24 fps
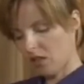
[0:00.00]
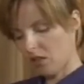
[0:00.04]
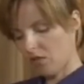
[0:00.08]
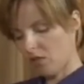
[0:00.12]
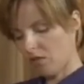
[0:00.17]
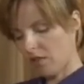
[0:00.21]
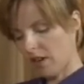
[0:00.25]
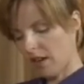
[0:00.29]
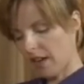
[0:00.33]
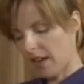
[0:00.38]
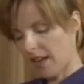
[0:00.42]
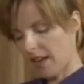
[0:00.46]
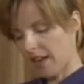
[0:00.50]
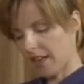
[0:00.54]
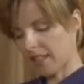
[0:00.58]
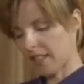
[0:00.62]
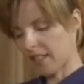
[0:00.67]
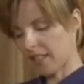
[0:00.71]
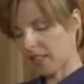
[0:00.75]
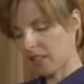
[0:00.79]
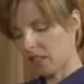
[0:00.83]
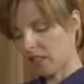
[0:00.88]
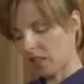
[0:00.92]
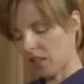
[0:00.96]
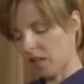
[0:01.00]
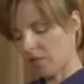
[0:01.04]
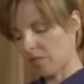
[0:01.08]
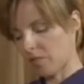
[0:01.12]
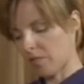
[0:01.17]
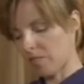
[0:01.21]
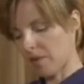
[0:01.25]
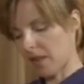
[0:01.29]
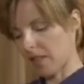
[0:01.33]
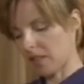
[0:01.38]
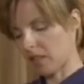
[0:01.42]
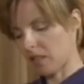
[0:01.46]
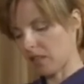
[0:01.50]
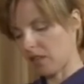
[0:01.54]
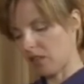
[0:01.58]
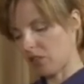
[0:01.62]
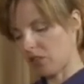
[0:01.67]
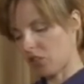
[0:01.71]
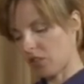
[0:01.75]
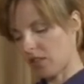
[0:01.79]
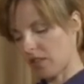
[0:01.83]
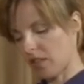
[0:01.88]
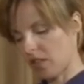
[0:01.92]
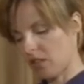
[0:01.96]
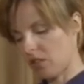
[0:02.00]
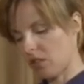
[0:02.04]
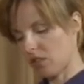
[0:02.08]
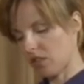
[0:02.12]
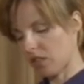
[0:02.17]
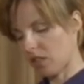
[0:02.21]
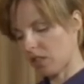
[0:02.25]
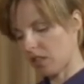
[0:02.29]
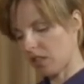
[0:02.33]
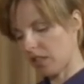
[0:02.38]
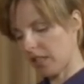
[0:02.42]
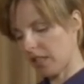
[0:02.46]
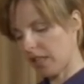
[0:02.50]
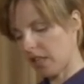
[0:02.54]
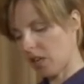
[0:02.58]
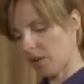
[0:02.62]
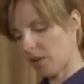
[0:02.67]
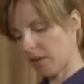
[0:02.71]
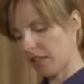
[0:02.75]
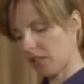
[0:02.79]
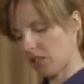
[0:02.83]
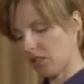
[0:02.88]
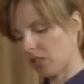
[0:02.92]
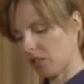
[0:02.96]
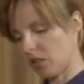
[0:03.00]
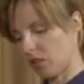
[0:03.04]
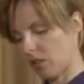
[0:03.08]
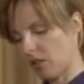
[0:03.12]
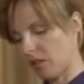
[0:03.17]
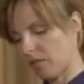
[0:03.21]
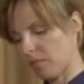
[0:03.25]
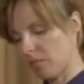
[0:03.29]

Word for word: relaxing type of massage and then you suddenly go into a